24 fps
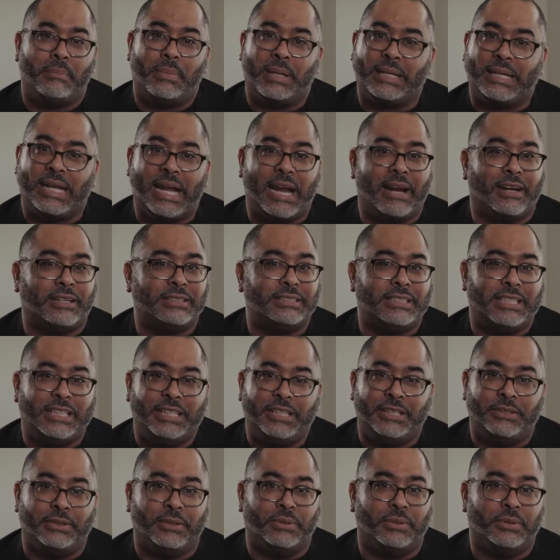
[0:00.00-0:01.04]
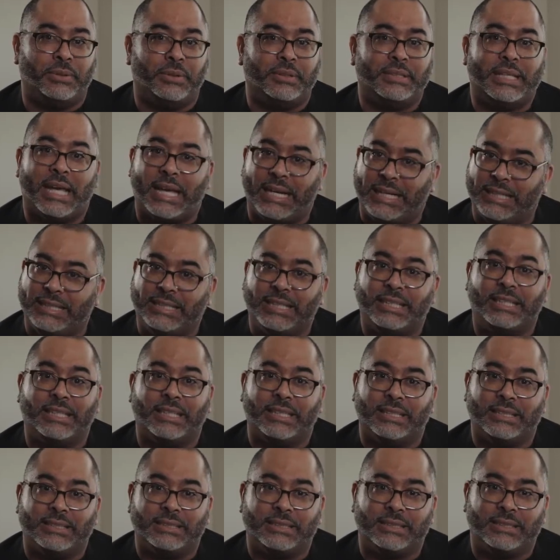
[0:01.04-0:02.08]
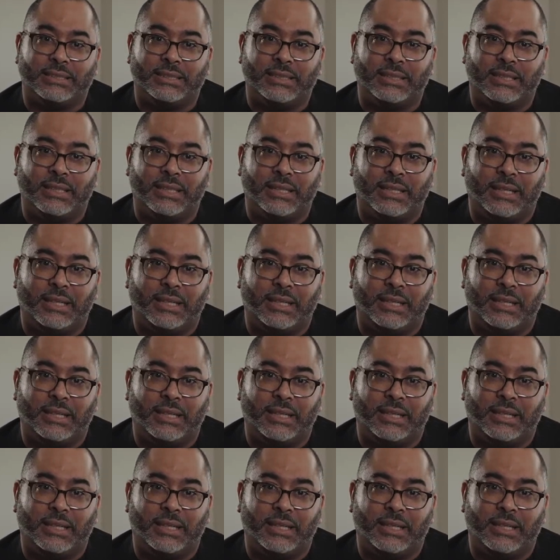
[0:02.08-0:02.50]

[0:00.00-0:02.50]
but guarantee you that it does.